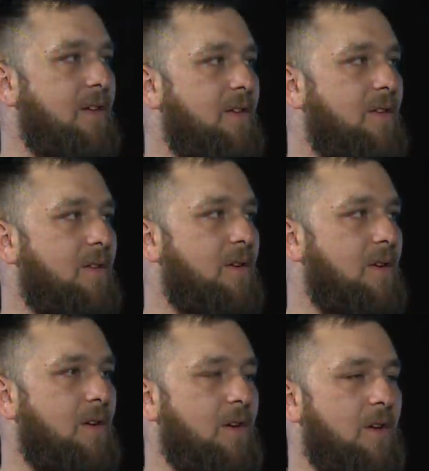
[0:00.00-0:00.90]
it's,
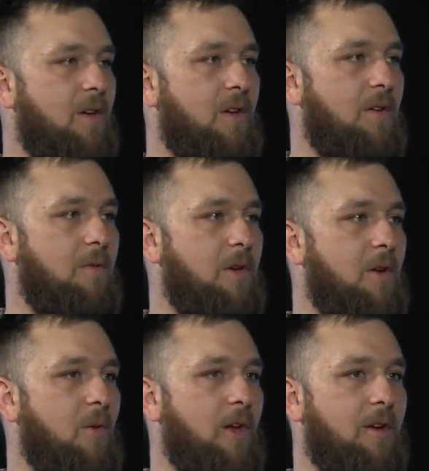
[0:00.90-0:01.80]
you
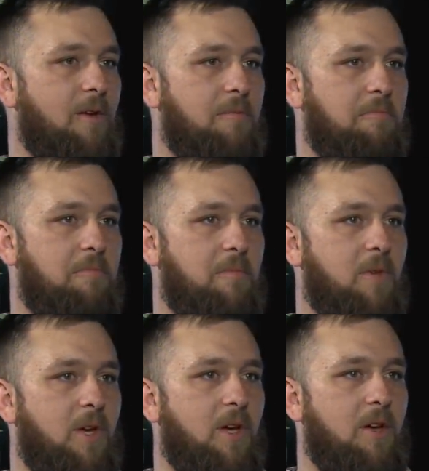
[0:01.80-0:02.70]
know, like,
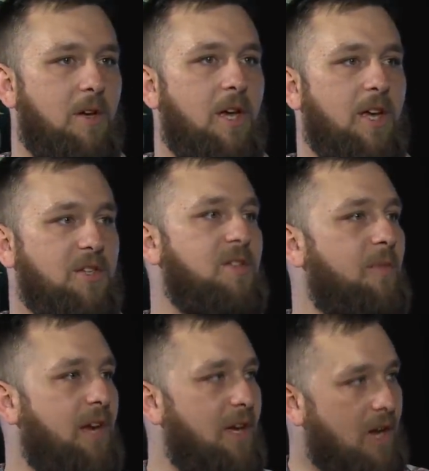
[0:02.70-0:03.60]
it's just
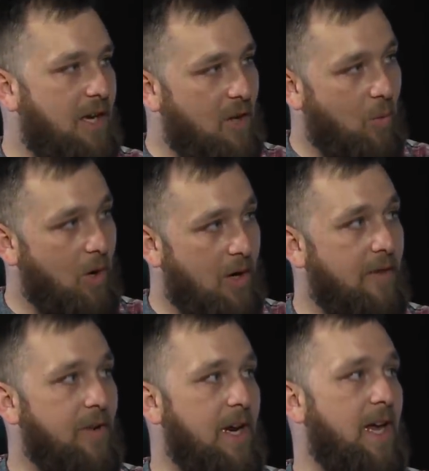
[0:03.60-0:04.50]
something I need to work on
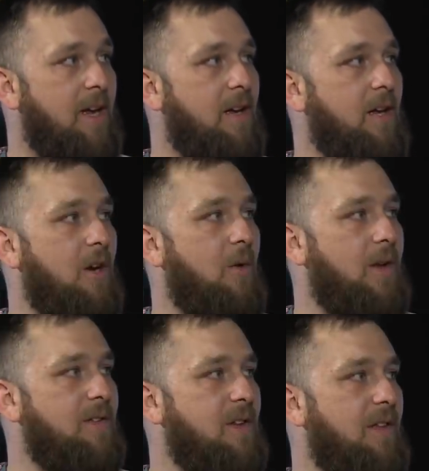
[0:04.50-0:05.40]
every day, you know?
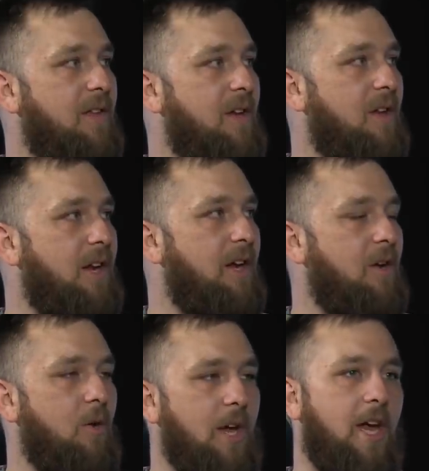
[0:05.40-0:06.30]
It's not that, like,
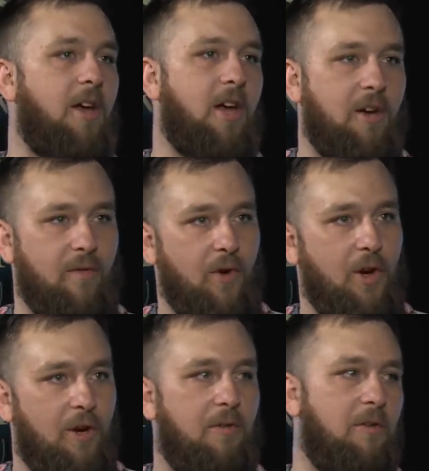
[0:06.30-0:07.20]
okay, I
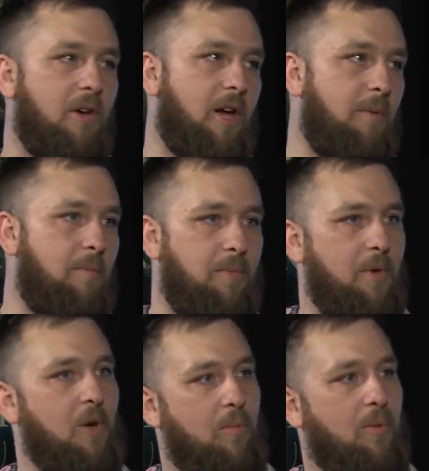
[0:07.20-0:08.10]
converted, I,
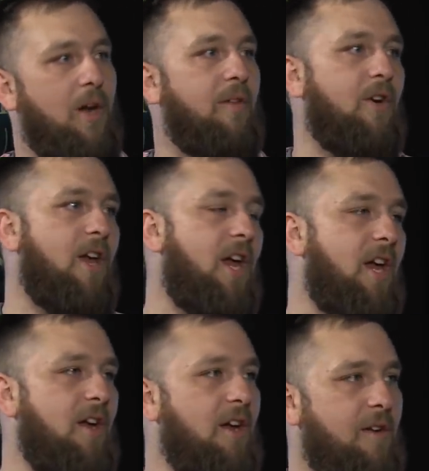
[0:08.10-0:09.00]
you know, pray every day,
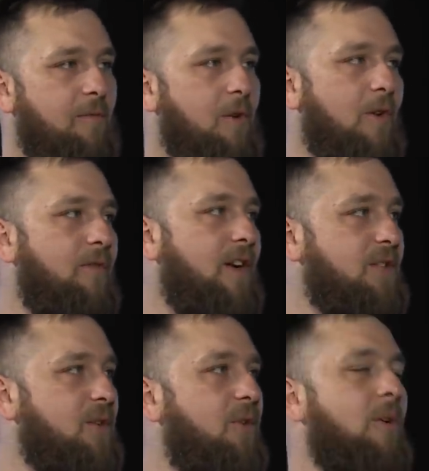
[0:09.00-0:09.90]
and I, you know,
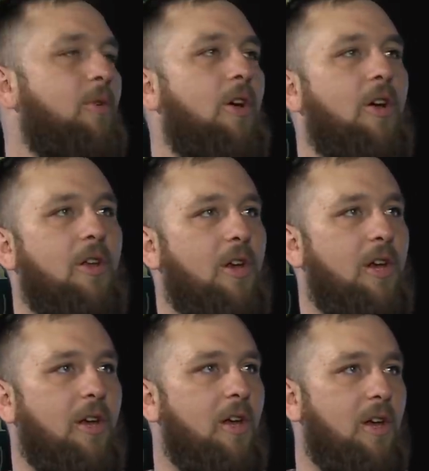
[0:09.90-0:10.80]
fast during Ramadan, and I,